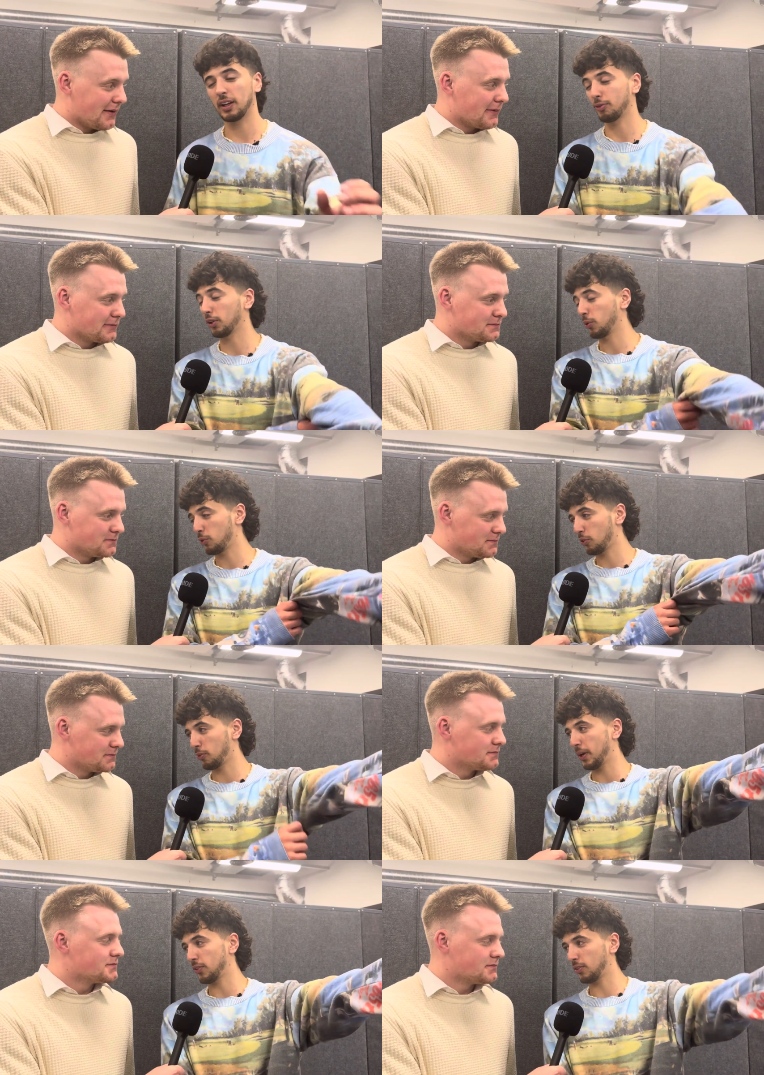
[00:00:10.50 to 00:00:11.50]
Speaker 1: and I thought Lewis was
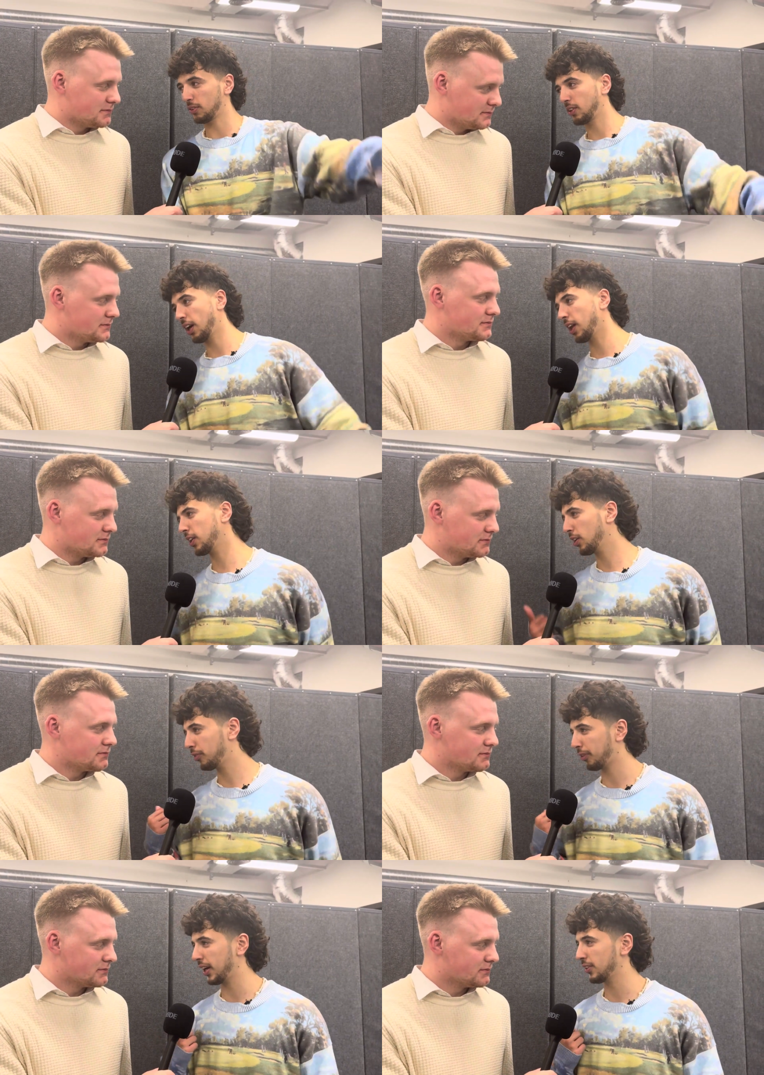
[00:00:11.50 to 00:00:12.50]
amazing. Are the other
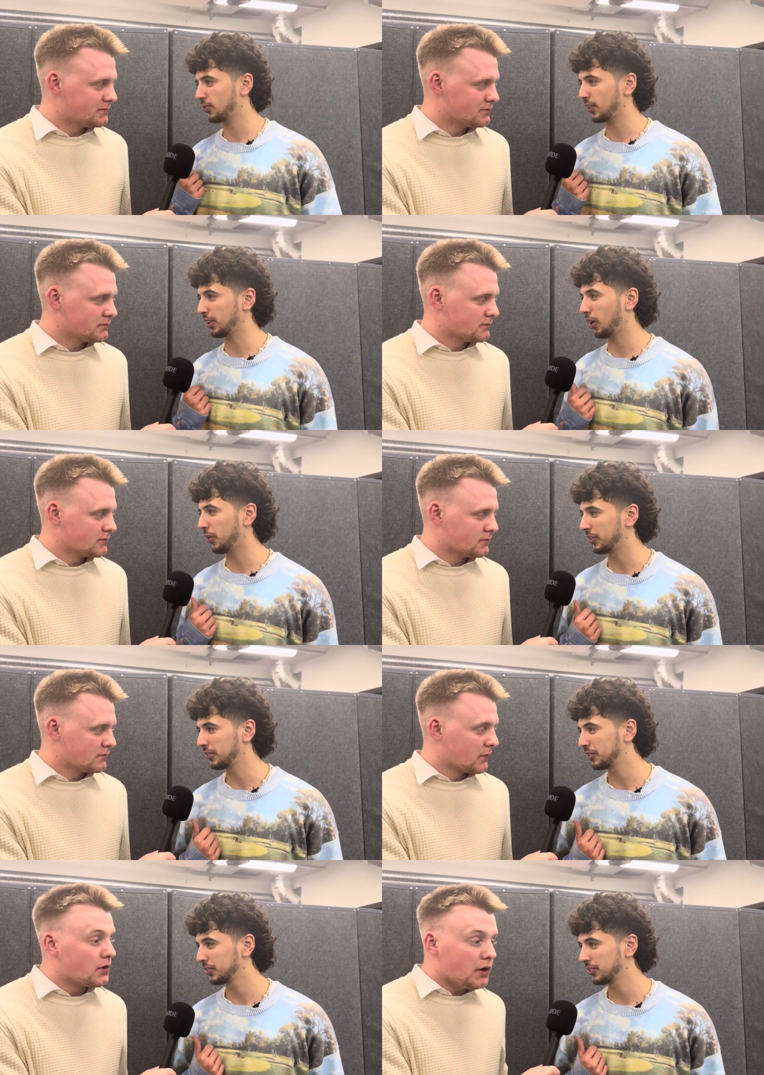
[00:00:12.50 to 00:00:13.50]
fights still going?
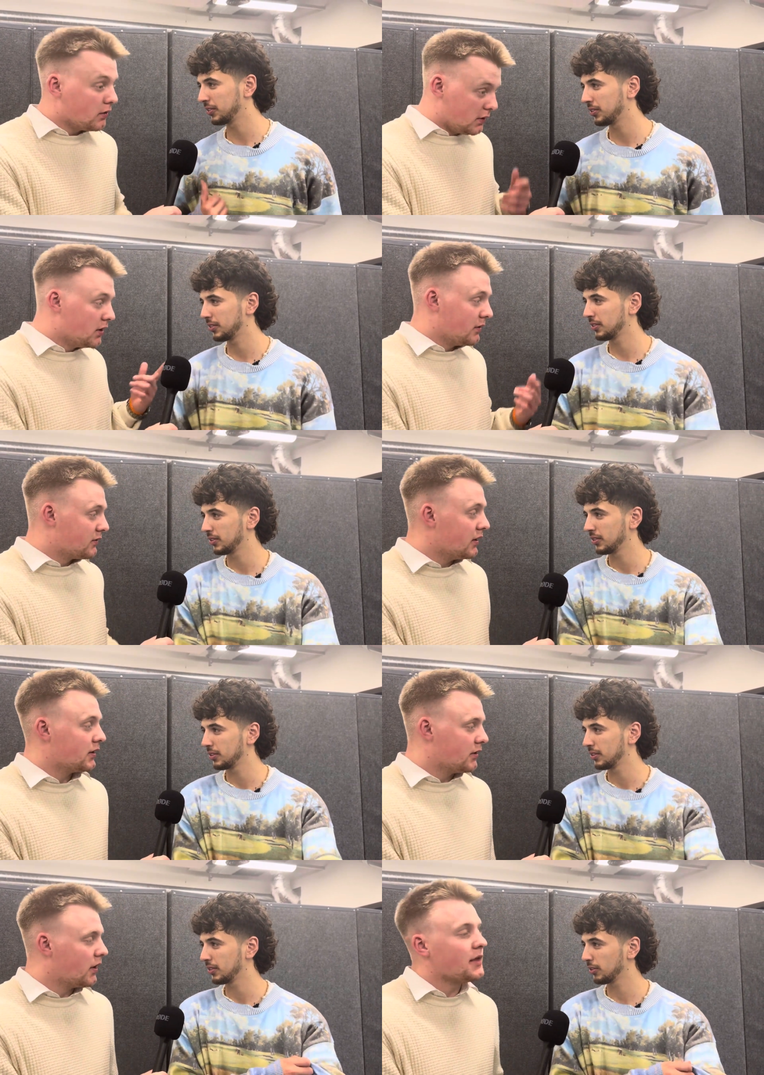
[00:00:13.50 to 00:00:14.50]
No, Lewis, yeah.
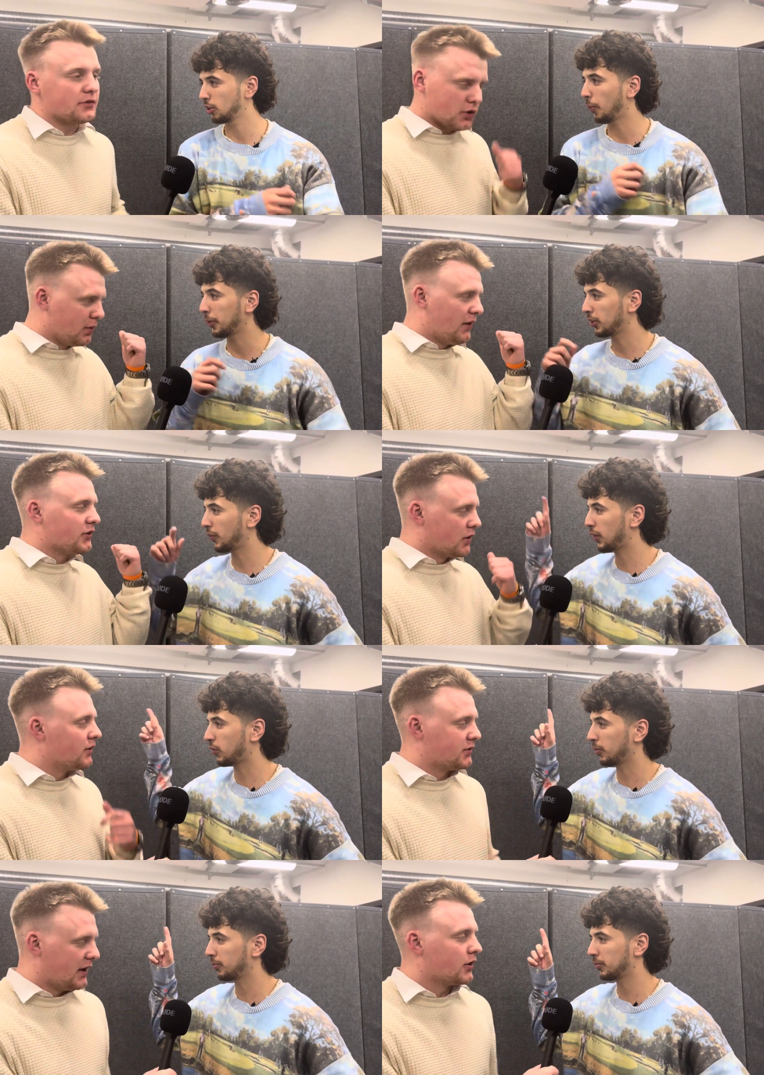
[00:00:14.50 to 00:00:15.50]
No, no but the
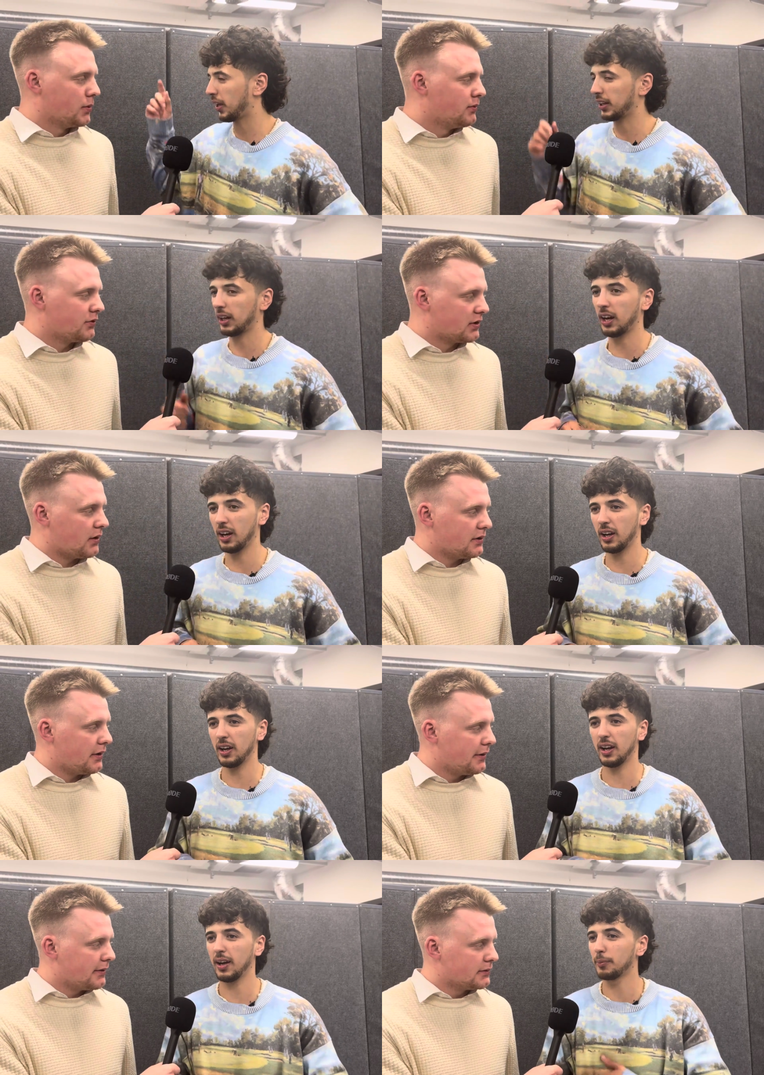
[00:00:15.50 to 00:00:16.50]
rest yeah, Like
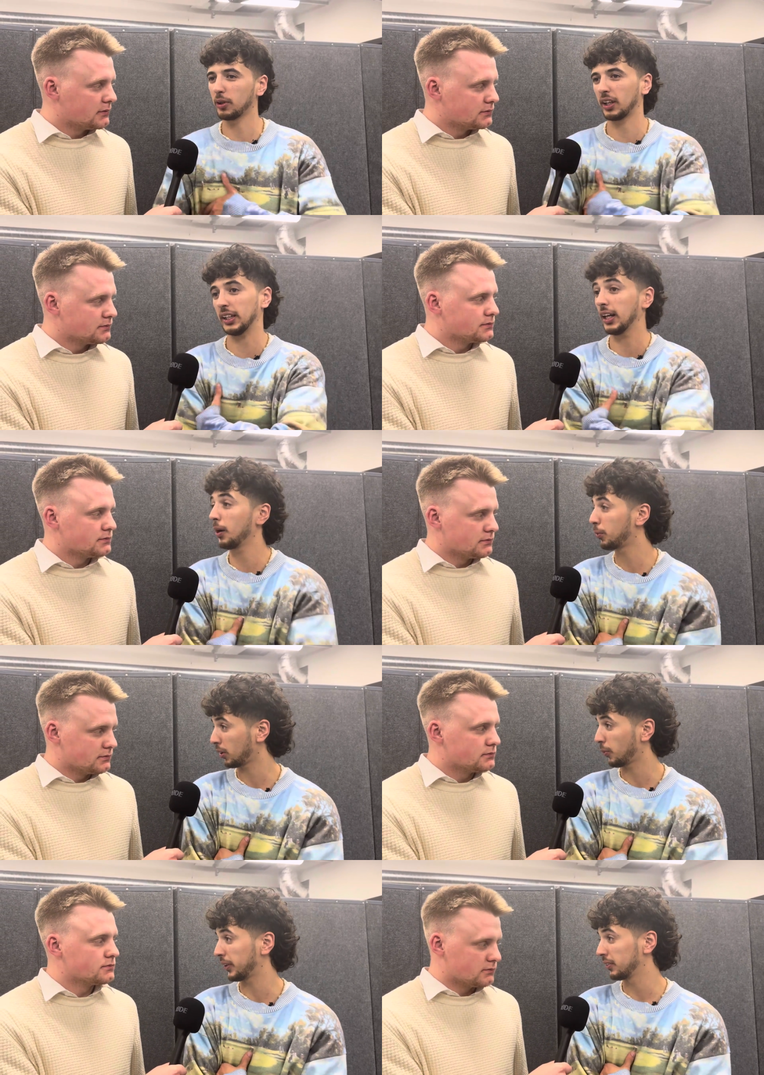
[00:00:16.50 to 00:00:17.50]
uh, Elle Brooke, I think Elle
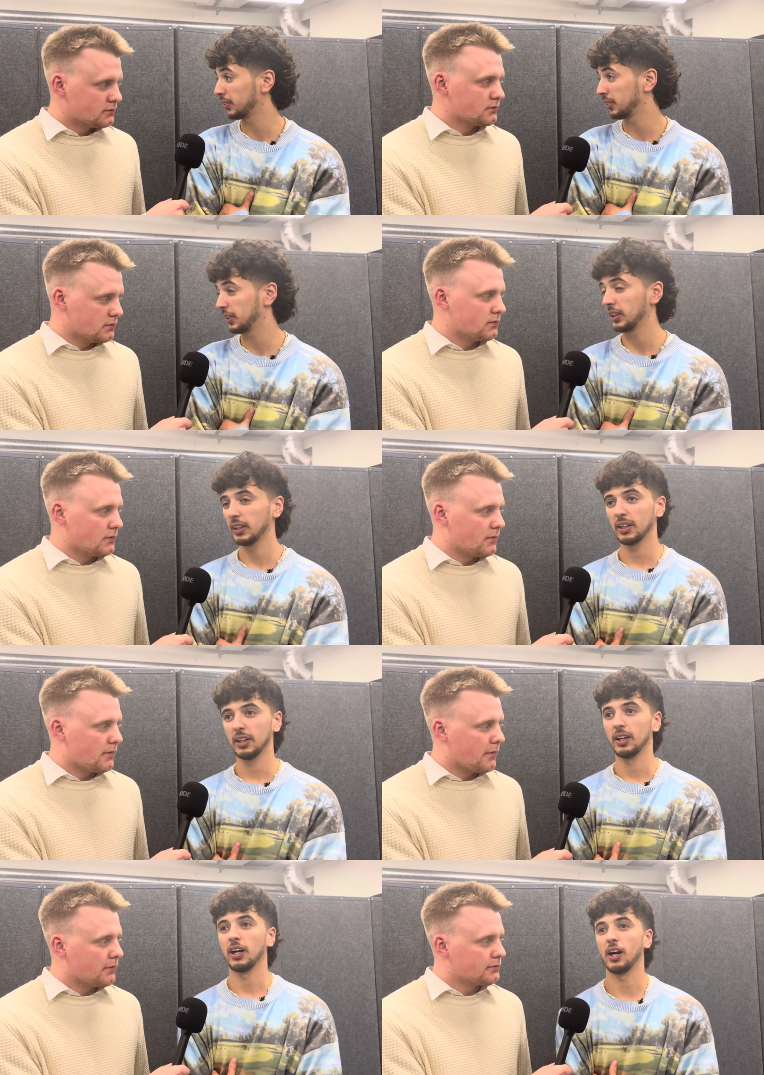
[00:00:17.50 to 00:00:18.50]
Brooke will win.
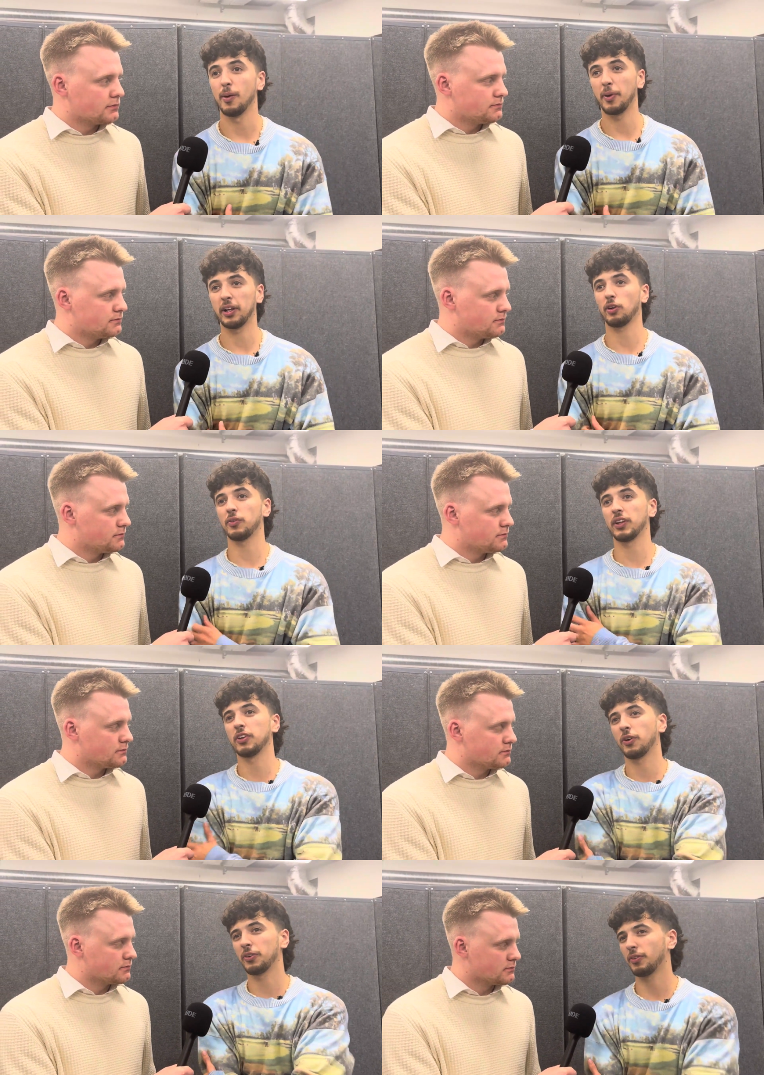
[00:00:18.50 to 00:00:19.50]
Uh, but I don't really
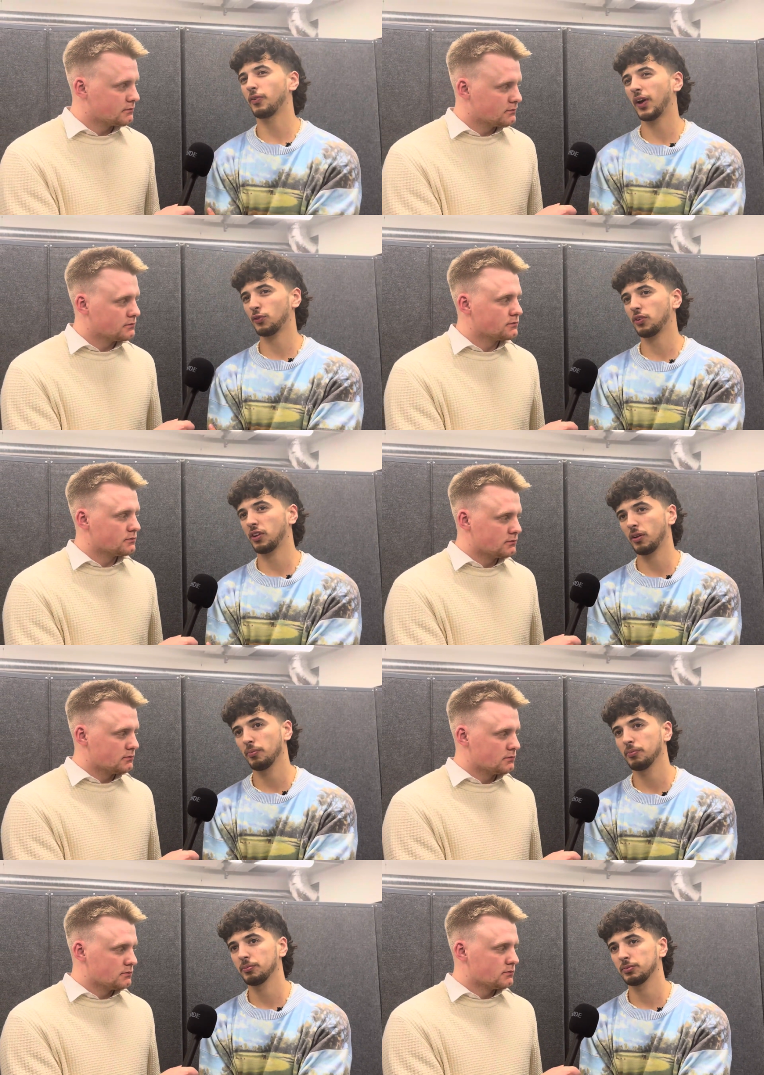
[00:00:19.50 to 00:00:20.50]
know the rest of
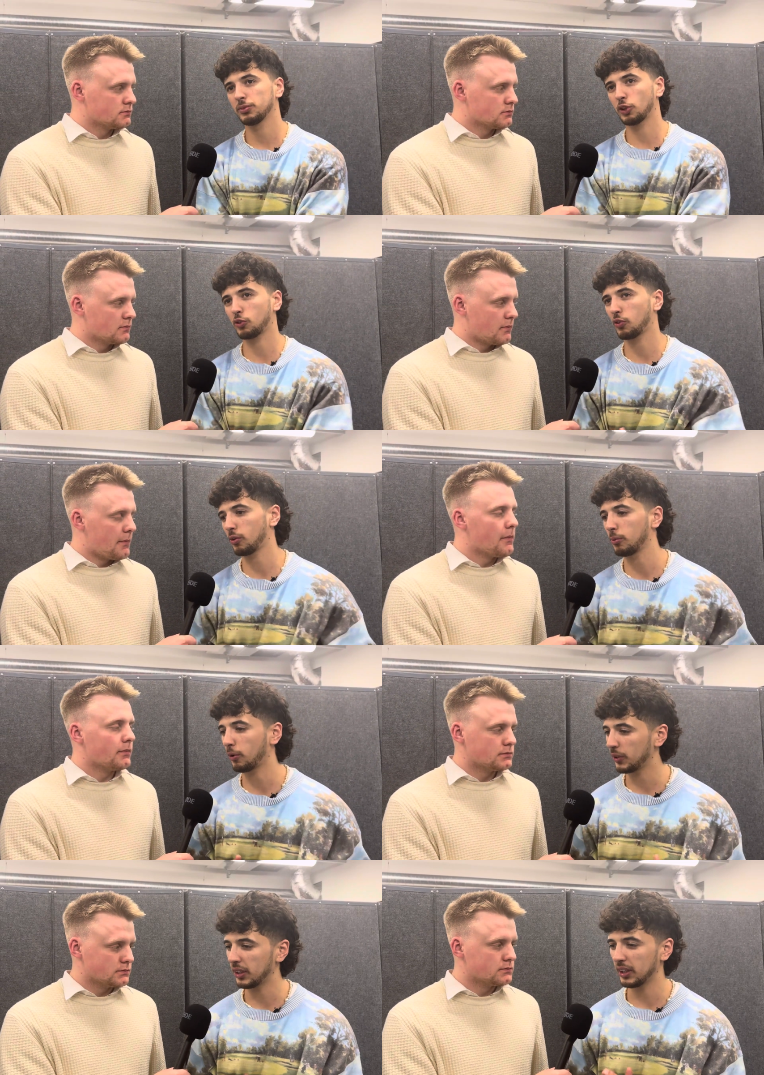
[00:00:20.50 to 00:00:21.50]
them, just because I'm
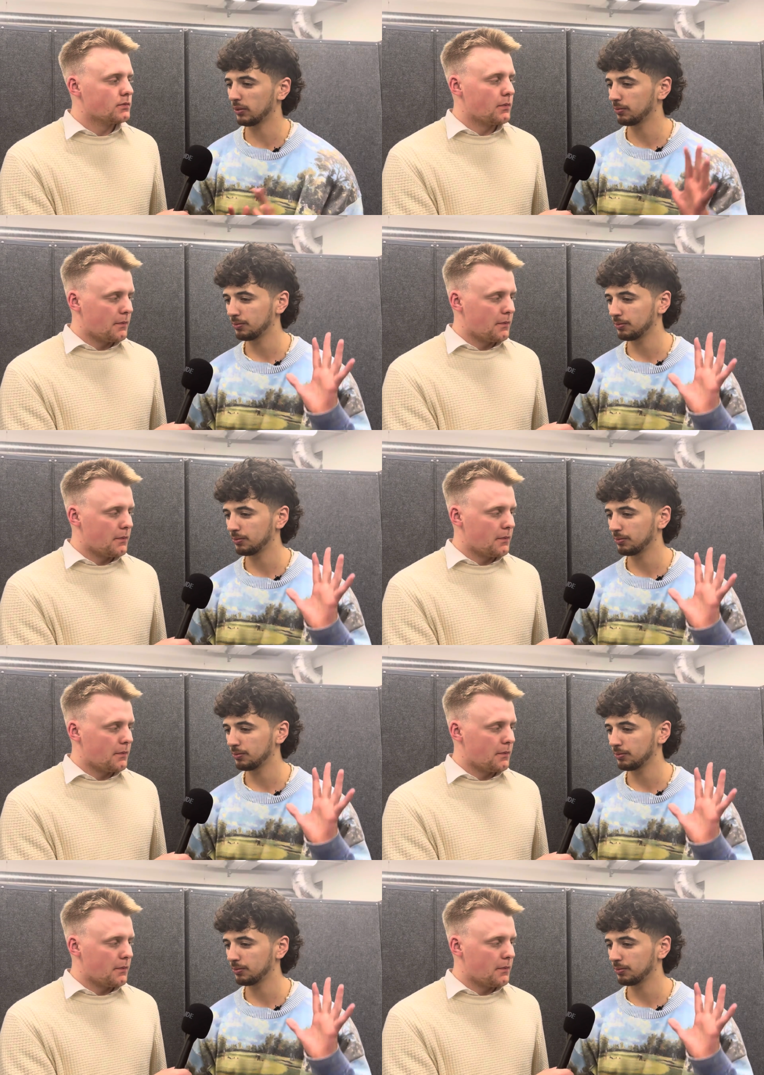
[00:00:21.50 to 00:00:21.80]
not really,